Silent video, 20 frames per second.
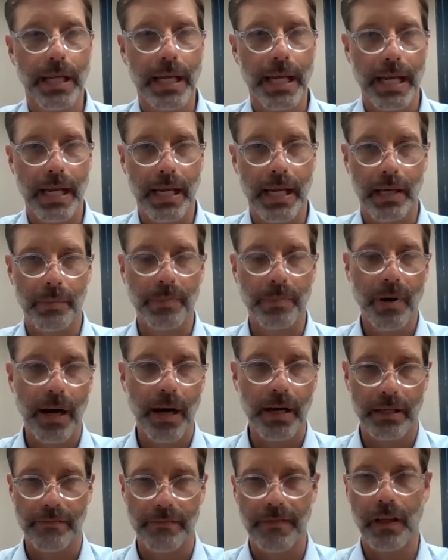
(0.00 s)
And
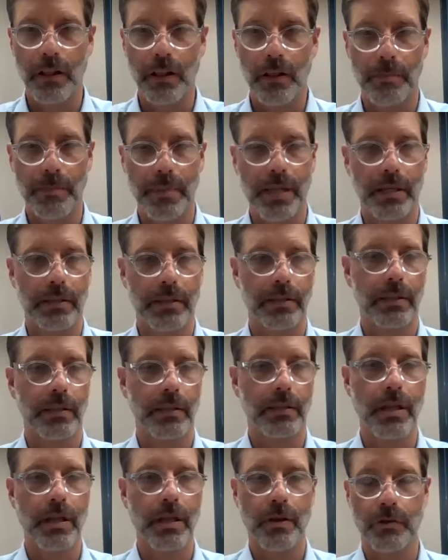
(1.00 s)
product development
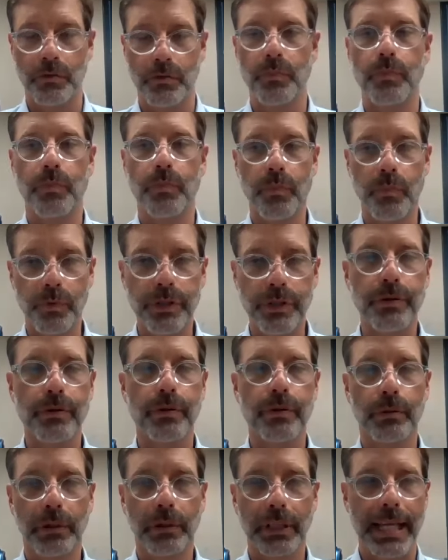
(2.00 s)
goes
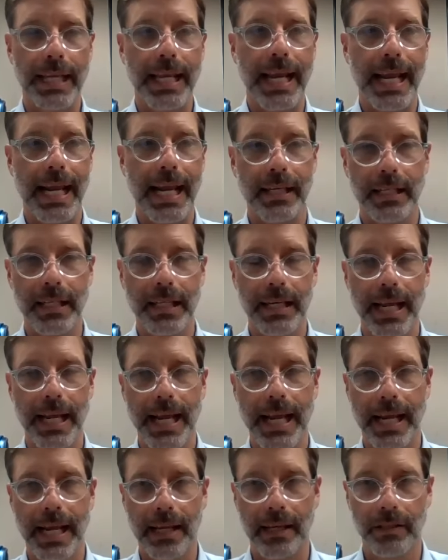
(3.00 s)
truly hand in
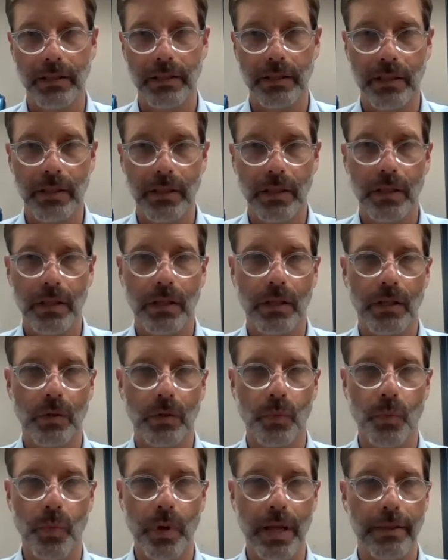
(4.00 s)
hand
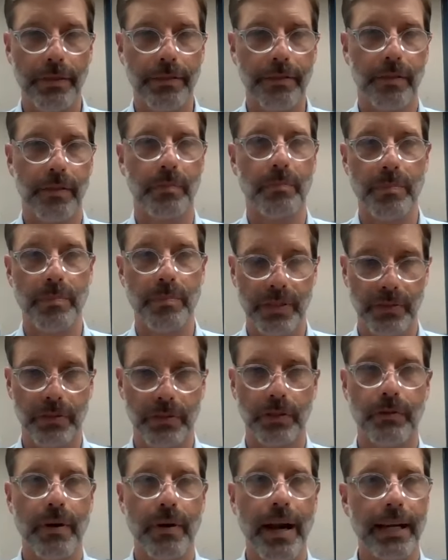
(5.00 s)
with
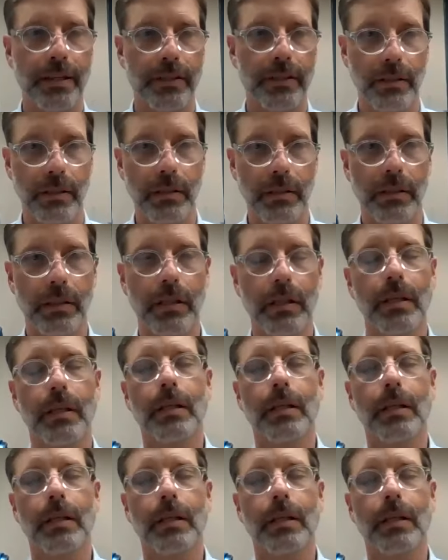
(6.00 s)
business attraction,